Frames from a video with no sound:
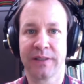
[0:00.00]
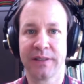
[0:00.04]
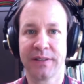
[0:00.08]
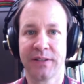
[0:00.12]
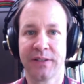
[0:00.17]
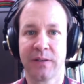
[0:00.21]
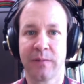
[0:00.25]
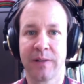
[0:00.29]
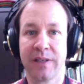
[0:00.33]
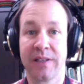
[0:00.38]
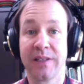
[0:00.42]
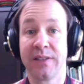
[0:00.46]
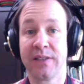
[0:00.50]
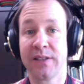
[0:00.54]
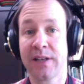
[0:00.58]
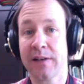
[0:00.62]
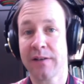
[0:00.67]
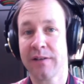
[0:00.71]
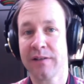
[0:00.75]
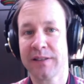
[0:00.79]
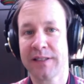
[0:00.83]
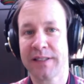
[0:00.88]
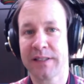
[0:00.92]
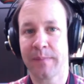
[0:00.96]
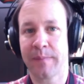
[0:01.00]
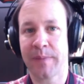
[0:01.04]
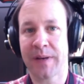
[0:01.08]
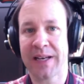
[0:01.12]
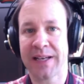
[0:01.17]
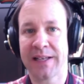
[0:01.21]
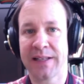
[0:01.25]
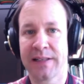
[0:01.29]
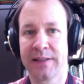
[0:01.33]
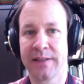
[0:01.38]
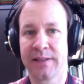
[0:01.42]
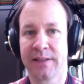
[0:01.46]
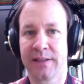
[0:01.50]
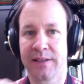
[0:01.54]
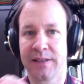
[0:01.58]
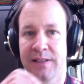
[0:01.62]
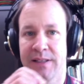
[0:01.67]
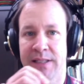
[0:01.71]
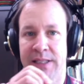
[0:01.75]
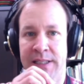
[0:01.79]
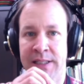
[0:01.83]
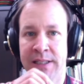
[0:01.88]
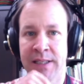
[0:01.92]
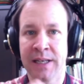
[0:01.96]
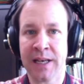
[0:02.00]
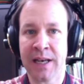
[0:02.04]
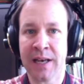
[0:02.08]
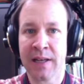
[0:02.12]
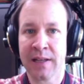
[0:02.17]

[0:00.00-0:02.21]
instrument generally depends on